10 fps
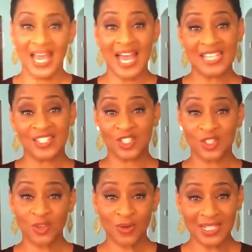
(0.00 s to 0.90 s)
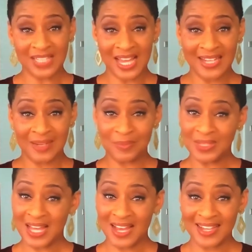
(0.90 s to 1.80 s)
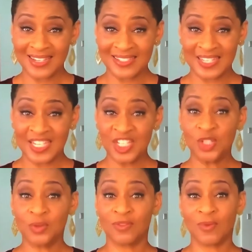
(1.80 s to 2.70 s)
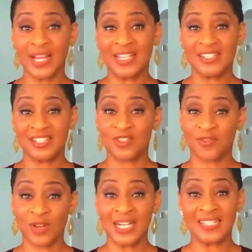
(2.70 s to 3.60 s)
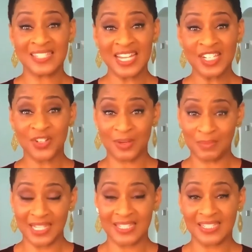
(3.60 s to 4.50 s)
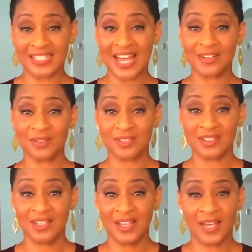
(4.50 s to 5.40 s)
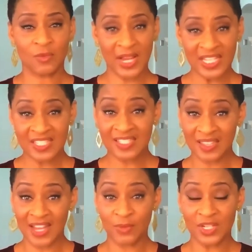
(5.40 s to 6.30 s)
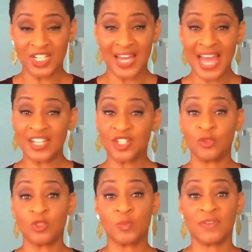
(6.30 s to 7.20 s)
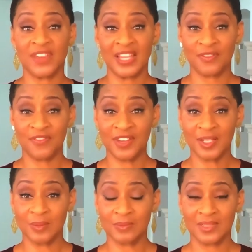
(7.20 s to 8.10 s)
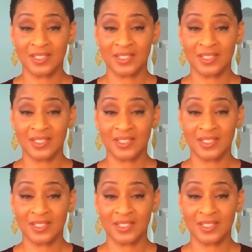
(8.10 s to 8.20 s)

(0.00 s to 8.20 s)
As the storyline implies, the issue of race is front and center in Blazing Saddles, and racist language and attitudes pervade the film.